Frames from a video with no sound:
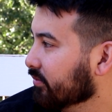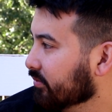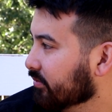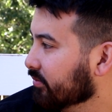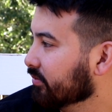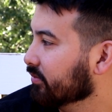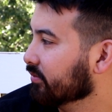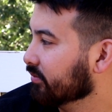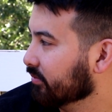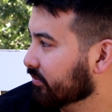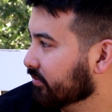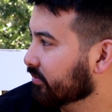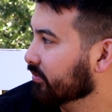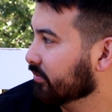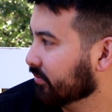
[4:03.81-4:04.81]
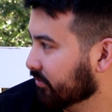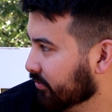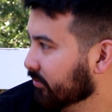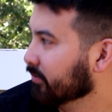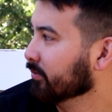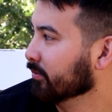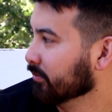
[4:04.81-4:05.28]

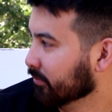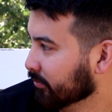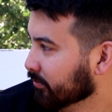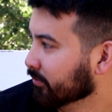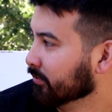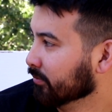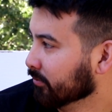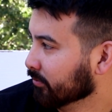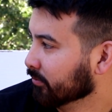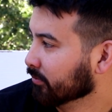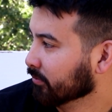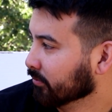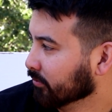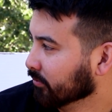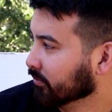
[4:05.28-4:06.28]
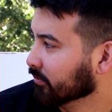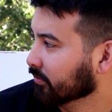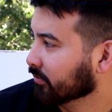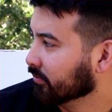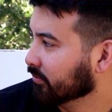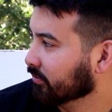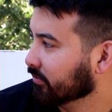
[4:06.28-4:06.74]

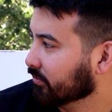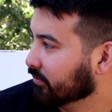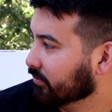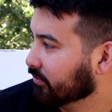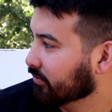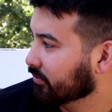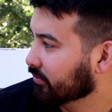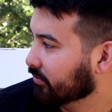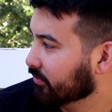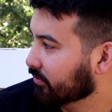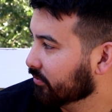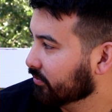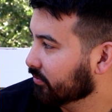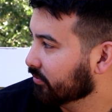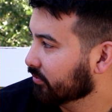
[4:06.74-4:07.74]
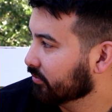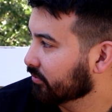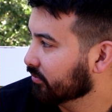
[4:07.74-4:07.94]
(not speaking)